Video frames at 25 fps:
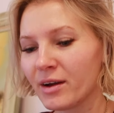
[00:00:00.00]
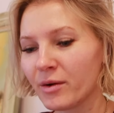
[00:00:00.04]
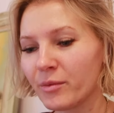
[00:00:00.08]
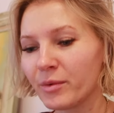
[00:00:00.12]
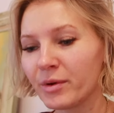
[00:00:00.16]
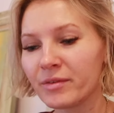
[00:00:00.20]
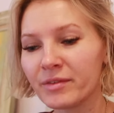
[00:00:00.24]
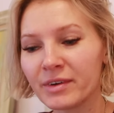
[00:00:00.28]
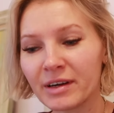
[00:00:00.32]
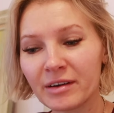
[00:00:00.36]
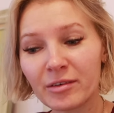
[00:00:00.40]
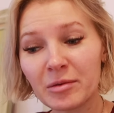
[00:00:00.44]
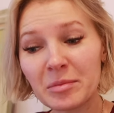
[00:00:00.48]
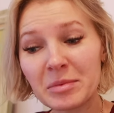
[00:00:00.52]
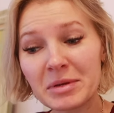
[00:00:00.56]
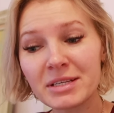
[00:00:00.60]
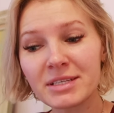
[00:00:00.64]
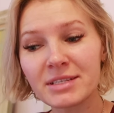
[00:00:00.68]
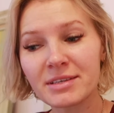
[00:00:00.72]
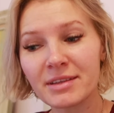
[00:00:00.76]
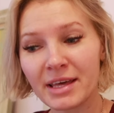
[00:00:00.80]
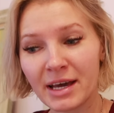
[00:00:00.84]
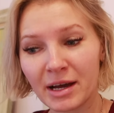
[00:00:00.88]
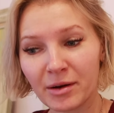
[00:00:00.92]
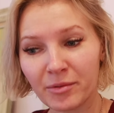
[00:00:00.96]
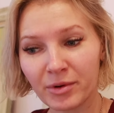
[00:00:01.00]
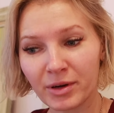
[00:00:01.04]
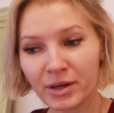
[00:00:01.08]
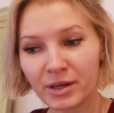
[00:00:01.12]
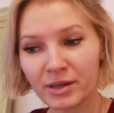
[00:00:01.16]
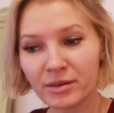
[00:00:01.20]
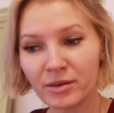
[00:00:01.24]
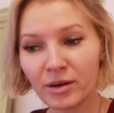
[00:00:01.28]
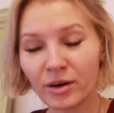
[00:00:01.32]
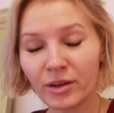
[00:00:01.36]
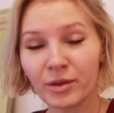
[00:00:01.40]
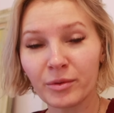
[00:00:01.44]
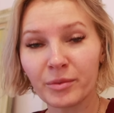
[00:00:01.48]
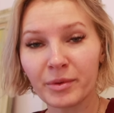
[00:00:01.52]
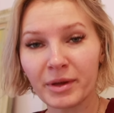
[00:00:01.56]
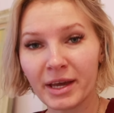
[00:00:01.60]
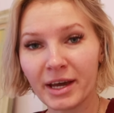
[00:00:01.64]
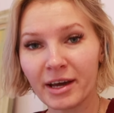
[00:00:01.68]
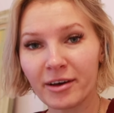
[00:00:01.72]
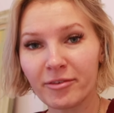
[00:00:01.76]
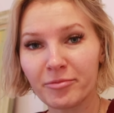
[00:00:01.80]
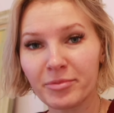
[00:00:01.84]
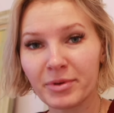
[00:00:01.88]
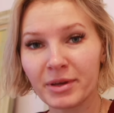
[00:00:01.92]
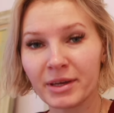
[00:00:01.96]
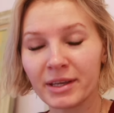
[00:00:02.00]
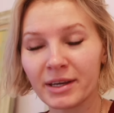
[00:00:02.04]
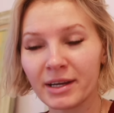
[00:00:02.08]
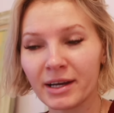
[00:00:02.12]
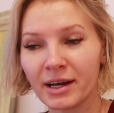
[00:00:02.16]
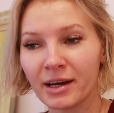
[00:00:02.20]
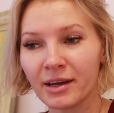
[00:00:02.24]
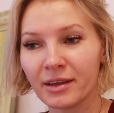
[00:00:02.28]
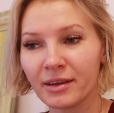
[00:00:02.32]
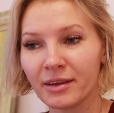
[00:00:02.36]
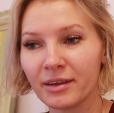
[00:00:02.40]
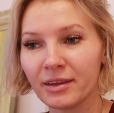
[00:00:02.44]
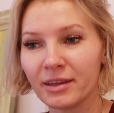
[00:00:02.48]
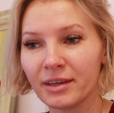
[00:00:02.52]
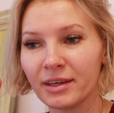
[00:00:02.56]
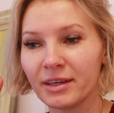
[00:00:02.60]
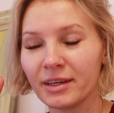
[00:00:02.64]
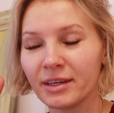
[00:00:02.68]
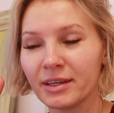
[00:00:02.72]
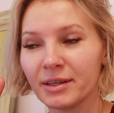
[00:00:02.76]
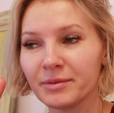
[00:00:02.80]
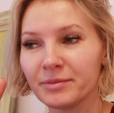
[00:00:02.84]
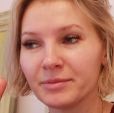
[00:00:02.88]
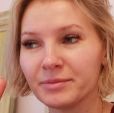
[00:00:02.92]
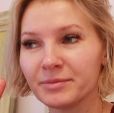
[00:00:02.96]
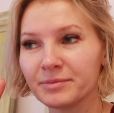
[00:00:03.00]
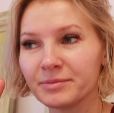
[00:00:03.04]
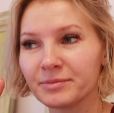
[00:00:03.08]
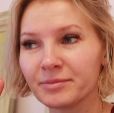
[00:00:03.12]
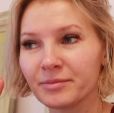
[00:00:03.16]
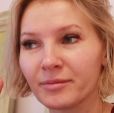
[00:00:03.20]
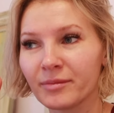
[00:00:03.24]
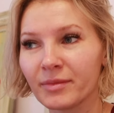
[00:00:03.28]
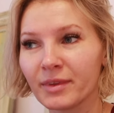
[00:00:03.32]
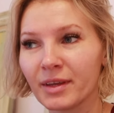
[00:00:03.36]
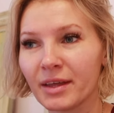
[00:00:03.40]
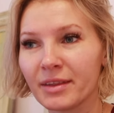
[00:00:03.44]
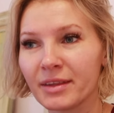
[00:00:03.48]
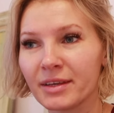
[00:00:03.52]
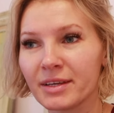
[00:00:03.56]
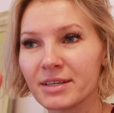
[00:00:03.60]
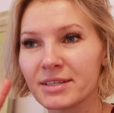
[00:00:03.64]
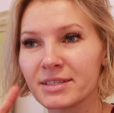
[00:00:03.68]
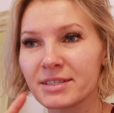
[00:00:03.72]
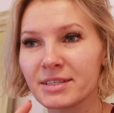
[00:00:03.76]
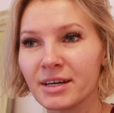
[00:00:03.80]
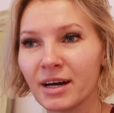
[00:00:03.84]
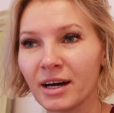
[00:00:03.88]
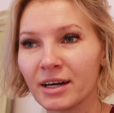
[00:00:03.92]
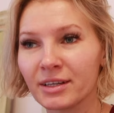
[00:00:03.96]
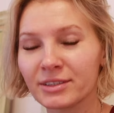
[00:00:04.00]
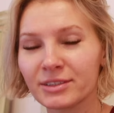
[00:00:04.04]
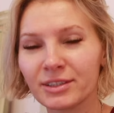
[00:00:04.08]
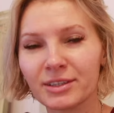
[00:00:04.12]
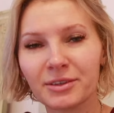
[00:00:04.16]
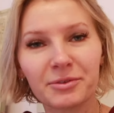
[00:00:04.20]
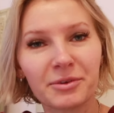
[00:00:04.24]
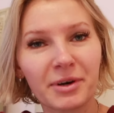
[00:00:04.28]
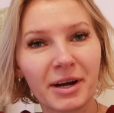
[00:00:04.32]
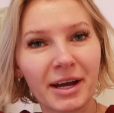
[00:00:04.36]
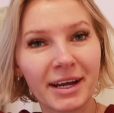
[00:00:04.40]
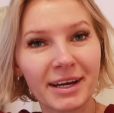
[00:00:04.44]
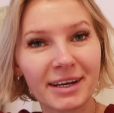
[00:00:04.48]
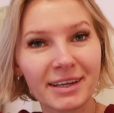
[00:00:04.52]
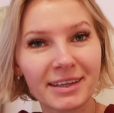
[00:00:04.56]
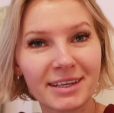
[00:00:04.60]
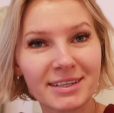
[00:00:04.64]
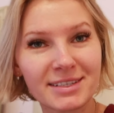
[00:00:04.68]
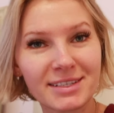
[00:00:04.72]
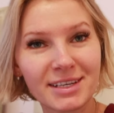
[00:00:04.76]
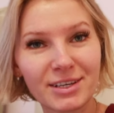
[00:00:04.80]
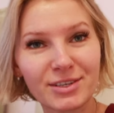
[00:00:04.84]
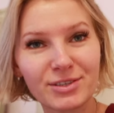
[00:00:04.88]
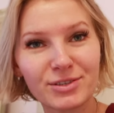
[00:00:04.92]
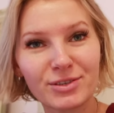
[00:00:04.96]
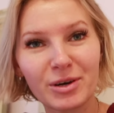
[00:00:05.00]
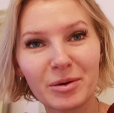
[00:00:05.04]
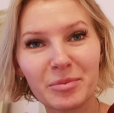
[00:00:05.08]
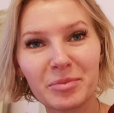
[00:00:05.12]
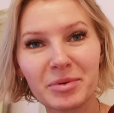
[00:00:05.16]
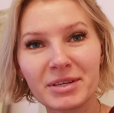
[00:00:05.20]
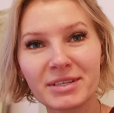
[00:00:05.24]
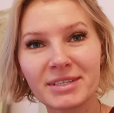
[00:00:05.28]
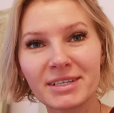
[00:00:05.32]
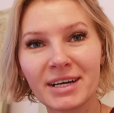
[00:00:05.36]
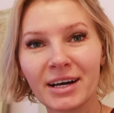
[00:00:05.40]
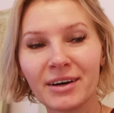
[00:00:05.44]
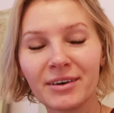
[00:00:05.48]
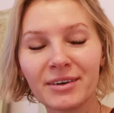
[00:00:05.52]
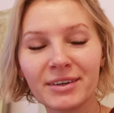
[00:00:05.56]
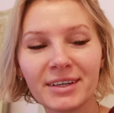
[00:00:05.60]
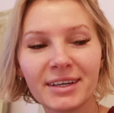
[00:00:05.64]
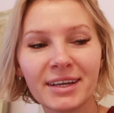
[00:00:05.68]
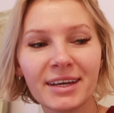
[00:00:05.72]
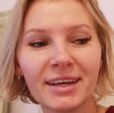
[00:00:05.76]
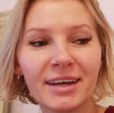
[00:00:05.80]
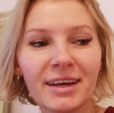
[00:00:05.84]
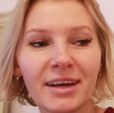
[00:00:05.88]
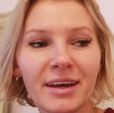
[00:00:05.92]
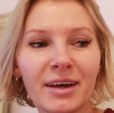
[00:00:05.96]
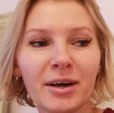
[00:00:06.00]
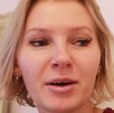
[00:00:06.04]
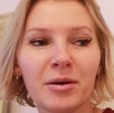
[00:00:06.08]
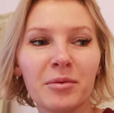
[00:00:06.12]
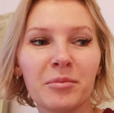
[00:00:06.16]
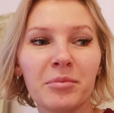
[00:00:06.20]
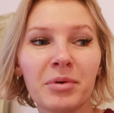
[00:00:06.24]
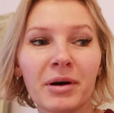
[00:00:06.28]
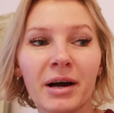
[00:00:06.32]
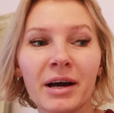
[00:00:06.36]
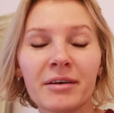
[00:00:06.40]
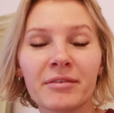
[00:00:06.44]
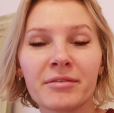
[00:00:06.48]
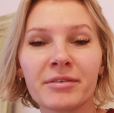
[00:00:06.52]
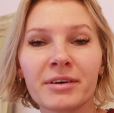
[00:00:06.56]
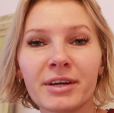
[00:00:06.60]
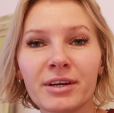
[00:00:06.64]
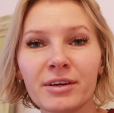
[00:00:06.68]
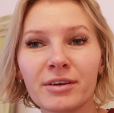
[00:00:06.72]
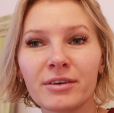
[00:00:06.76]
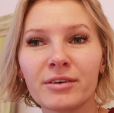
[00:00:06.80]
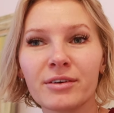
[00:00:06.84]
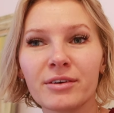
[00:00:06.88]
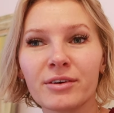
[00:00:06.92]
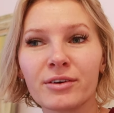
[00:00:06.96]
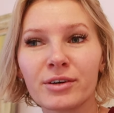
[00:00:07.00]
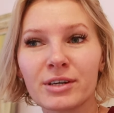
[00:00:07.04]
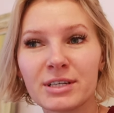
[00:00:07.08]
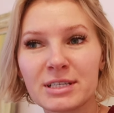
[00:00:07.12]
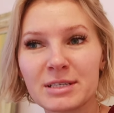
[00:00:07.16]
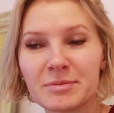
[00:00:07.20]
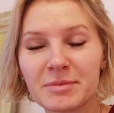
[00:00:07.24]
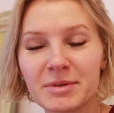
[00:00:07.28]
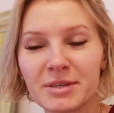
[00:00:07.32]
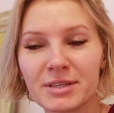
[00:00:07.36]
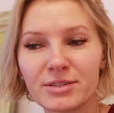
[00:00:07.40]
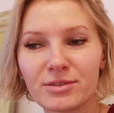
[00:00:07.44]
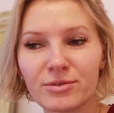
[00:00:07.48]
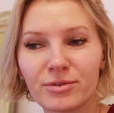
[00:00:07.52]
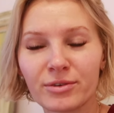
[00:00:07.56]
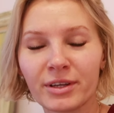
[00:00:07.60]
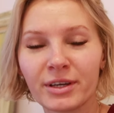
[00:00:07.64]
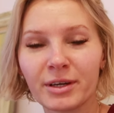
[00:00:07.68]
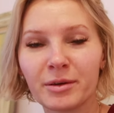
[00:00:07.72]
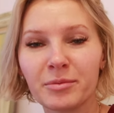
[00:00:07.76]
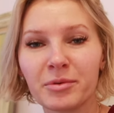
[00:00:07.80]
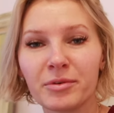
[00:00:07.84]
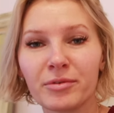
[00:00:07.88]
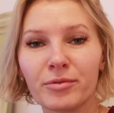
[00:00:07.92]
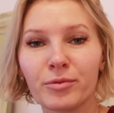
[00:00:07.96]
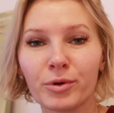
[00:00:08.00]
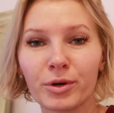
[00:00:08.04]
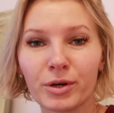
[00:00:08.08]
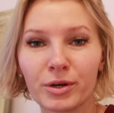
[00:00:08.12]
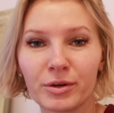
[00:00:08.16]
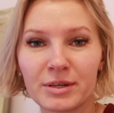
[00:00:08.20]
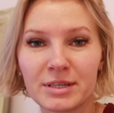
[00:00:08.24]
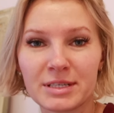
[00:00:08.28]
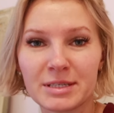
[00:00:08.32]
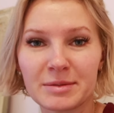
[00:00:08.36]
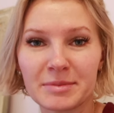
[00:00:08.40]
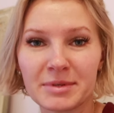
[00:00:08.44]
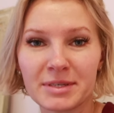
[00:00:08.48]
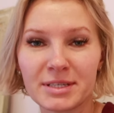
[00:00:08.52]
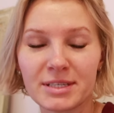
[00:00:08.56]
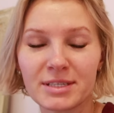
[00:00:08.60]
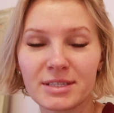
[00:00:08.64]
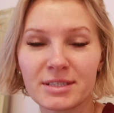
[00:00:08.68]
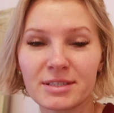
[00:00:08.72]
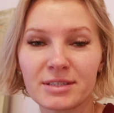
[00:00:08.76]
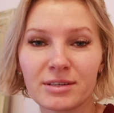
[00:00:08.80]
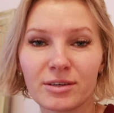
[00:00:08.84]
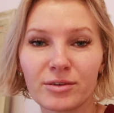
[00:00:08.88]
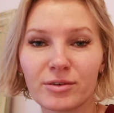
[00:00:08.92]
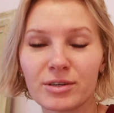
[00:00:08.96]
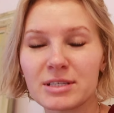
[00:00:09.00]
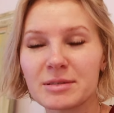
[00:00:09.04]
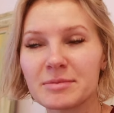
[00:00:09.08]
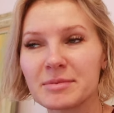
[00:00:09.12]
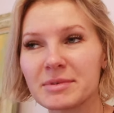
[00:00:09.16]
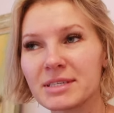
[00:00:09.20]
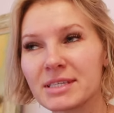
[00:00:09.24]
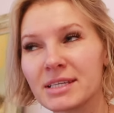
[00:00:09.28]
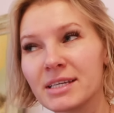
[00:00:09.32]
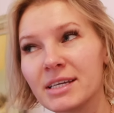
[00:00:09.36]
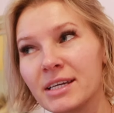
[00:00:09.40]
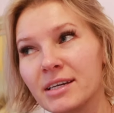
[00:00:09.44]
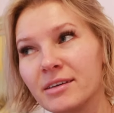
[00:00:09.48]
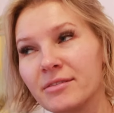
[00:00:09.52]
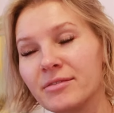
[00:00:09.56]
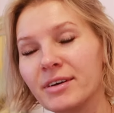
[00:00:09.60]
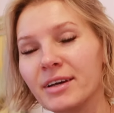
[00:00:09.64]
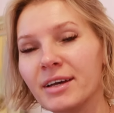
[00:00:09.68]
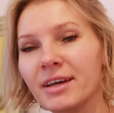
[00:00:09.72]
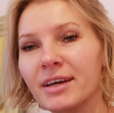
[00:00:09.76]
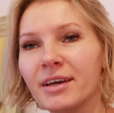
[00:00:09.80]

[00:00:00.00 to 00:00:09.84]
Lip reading: We've never been to that one, although we have been on the, I think it's gondola ride that takes you up and down. But every Christmas, or like before Christmas, Christmas Eve,